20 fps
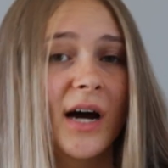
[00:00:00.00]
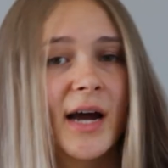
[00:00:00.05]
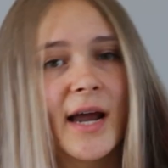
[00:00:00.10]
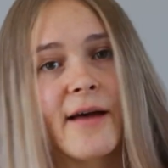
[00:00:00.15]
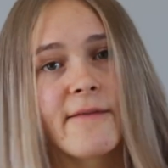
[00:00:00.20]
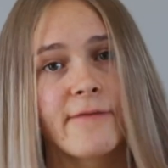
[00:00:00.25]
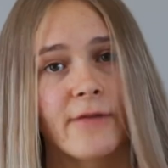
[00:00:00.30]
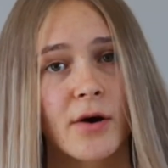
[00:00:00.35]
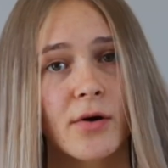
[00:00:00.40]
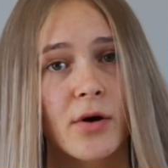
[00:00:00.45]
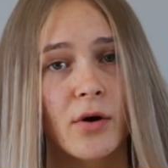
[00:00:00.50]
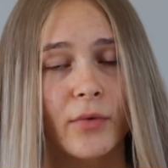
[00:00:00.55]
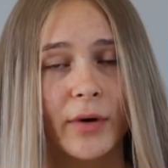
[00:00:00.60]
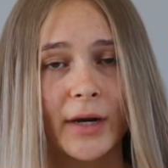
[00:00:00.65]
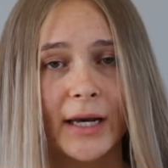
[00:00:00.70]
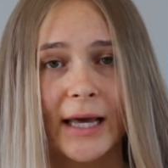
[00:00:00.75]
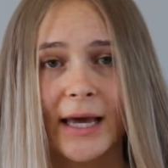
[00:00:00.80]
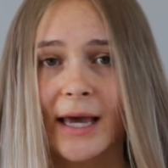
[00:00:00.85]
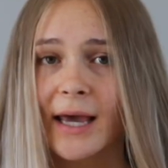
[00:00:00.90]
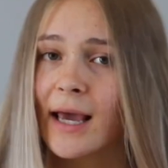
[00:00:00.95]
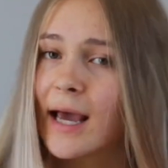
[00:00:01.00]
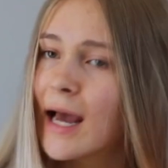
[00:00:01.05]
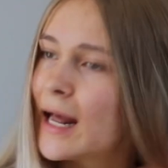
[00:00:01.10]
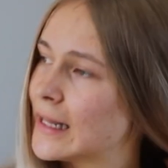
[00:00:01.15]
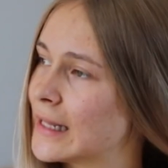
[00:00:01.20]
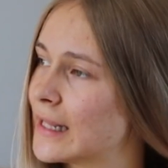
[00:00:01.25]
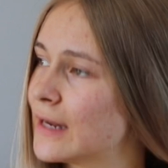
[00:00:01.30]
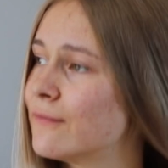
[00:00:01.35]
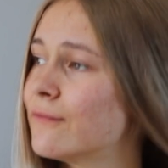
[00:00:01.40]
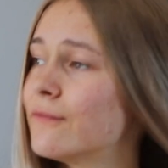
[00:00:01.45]
I have very oily hair
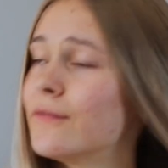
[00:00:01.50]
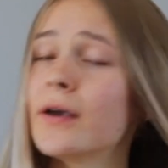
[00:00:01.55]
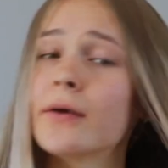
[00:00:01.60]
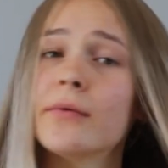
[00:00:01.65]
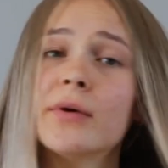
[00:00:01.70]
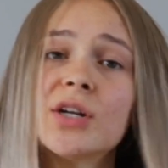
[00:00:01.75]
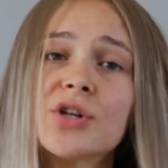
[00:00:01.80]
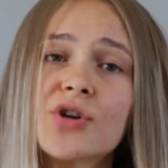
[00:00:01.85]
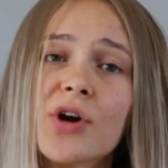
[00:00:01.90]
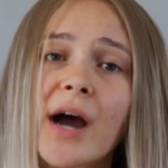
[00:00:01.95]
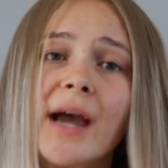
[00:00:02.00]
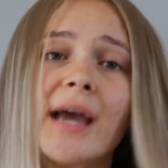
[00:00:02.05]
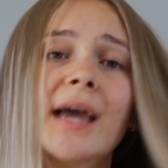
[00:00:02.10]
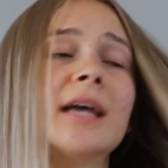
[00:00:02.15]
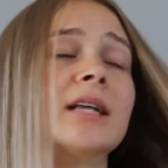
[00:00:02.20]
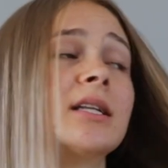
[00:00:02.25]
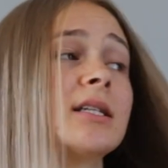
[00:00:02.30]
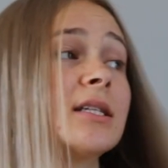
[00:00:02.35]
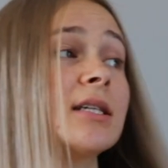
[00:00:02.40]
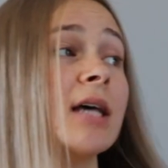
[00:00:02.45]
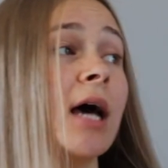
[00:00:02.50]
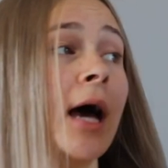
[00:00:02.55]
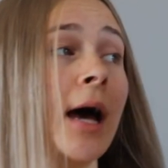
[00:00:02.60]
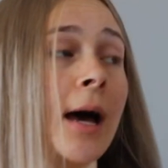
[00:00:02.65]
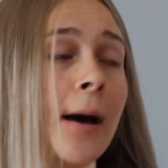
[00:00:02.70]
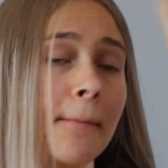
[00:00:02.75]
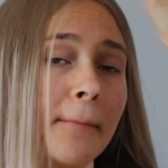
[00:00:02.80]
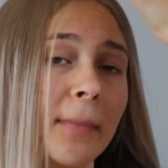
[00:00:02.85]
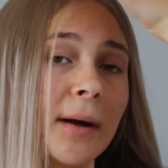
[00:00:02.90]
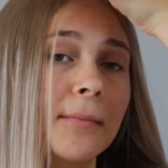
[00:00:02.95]
and then very dry ends,
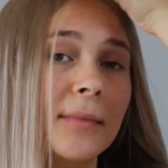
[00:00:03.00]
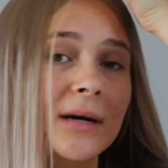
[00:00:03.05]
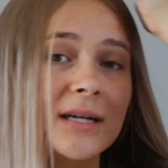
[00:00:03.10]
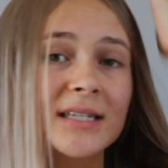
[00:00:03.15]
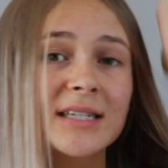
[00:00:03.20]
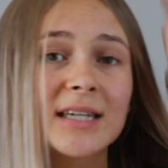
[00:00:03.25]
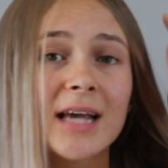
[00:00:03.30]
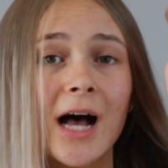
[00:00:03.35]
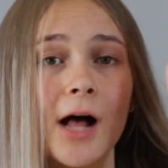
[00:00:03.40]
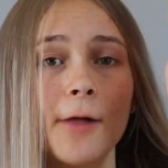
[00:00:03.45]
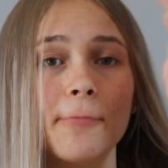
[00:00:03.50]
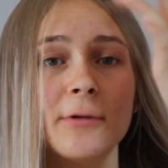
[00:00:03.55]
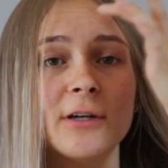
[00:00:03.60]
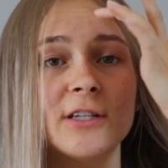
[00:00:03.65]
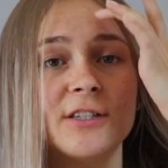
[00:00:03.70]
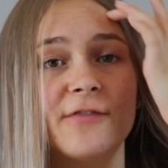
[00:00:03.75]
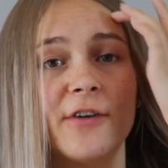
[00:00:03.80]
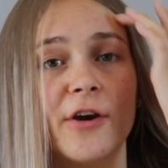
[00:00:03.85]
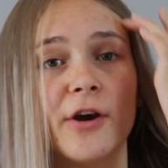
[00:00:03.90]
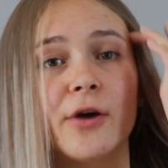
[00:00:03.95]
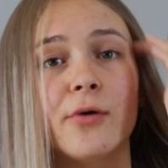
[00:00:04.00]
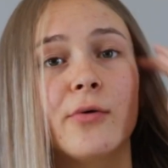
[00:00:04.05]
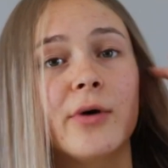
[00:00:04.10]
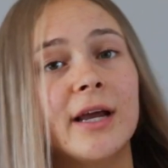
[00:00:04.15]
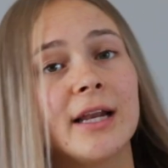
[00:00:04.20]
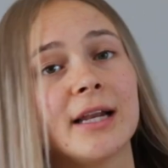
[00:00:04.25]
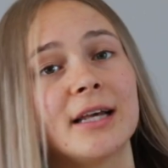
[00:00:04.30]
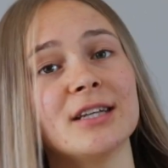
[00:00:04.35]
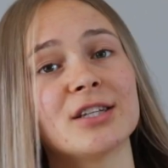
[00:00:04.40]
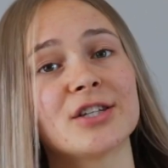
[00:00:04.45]
but my scalp is very
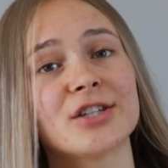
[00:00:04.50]
oily.